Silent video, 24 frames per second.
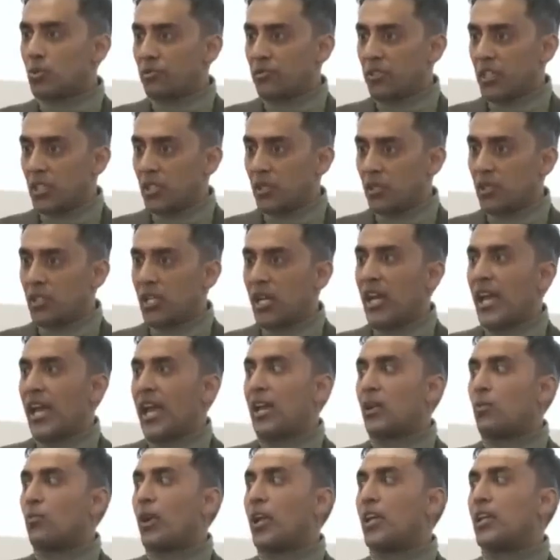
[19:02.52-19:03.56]
revealed
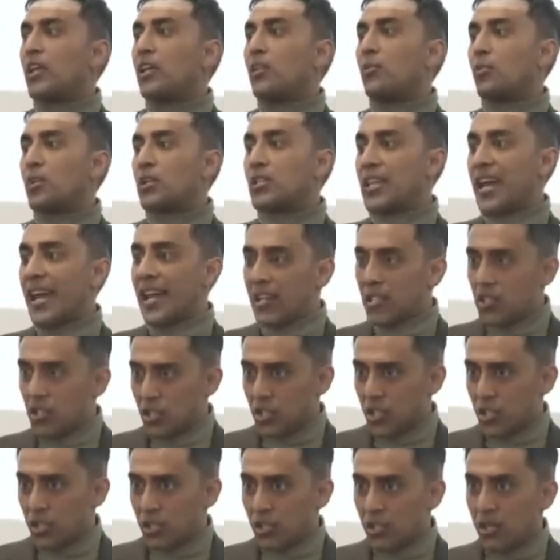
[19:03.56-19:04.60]
and when it was
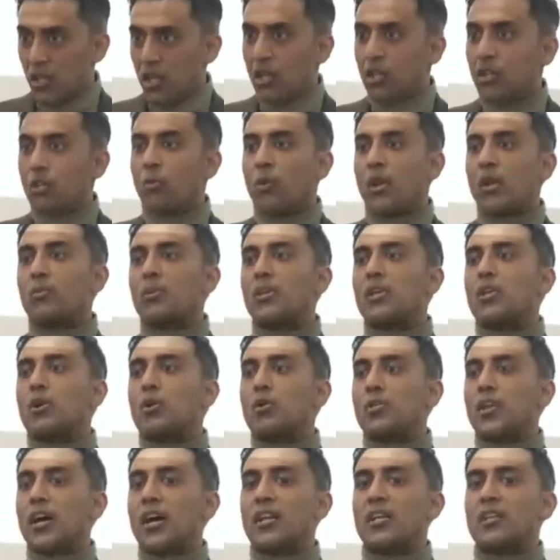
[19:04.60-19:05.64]
exegeted. The way we
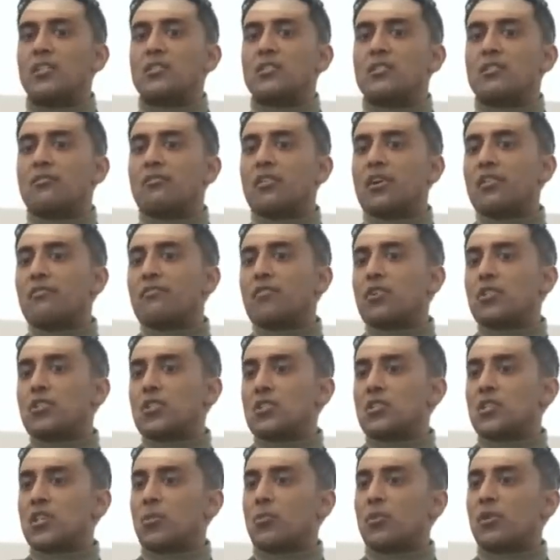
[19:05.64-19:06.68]
know that is in the very
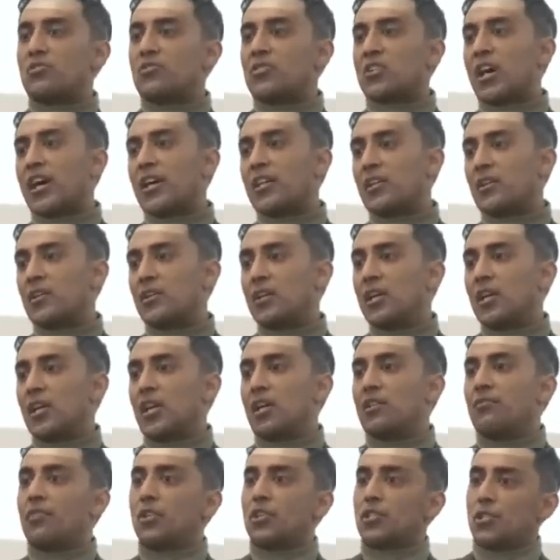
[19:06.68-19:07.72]
verses that we've cited.
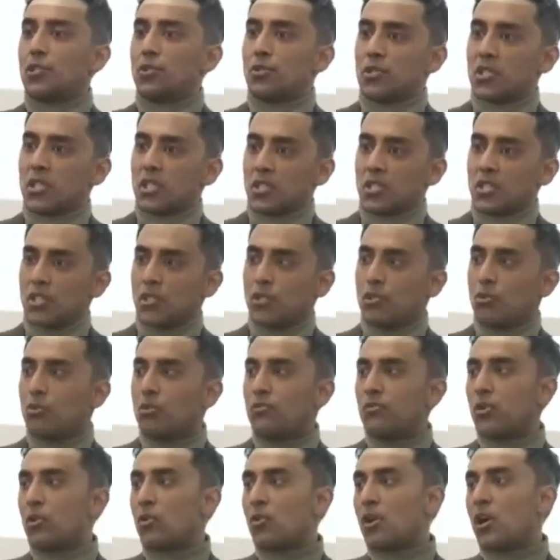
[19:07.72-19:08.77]
In verse 262
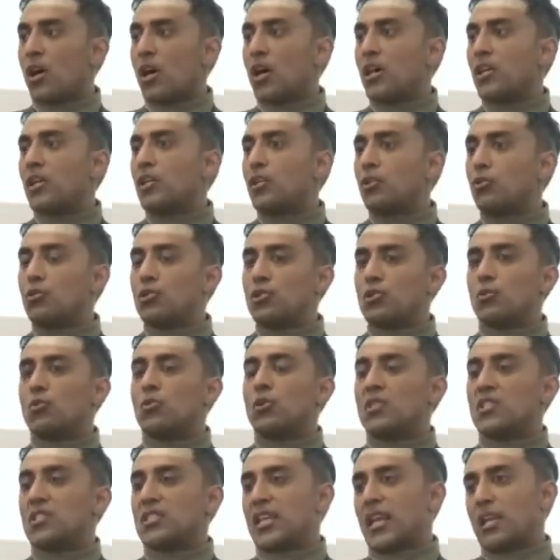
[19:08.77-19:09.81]
of the Quran, it uses the
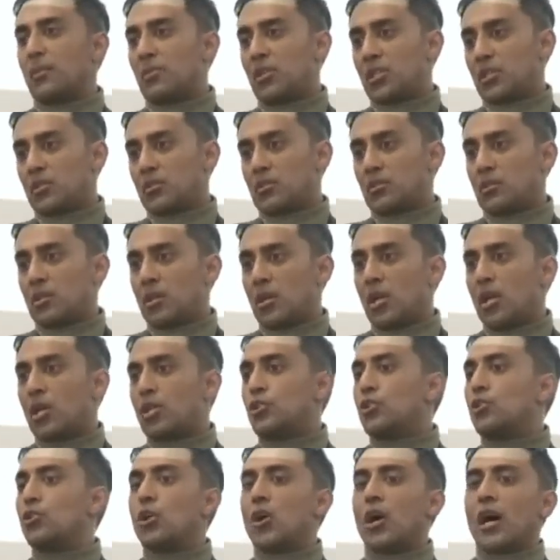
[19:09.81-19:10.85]
word Sabians.
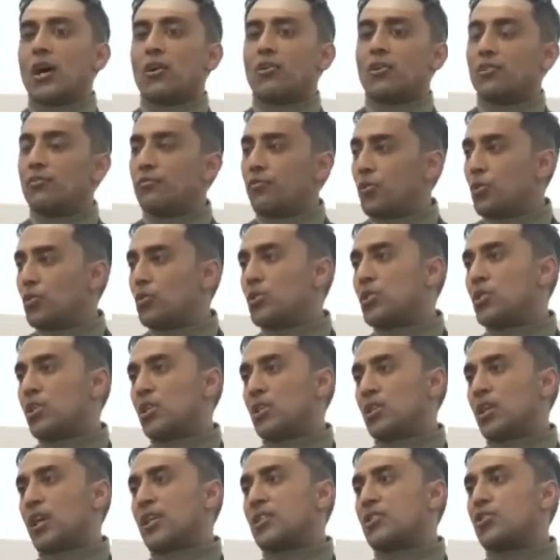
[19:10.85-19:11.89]
Do you know how confused
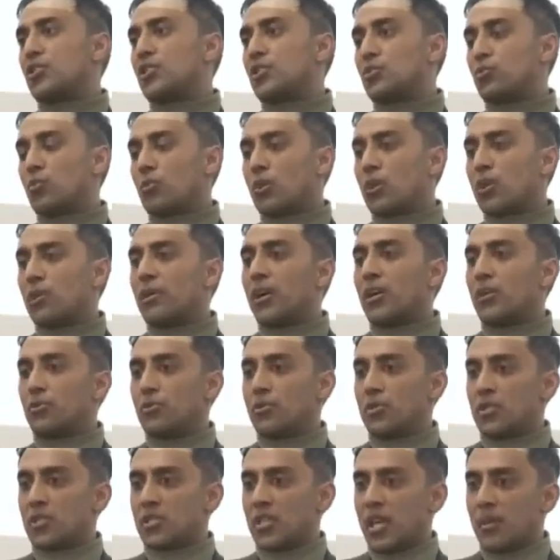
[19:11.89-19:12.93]
the exegetes were about
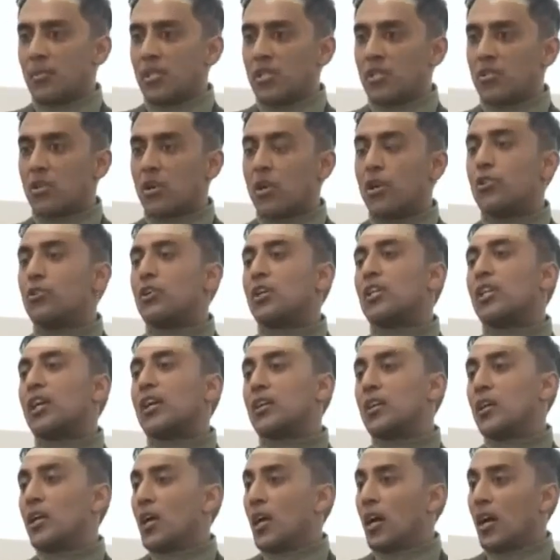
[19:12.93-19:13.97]
who the Sabians are? You get
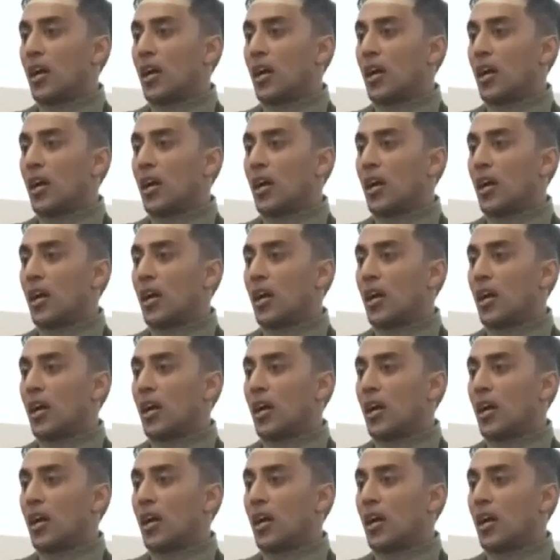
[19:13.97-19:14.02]
like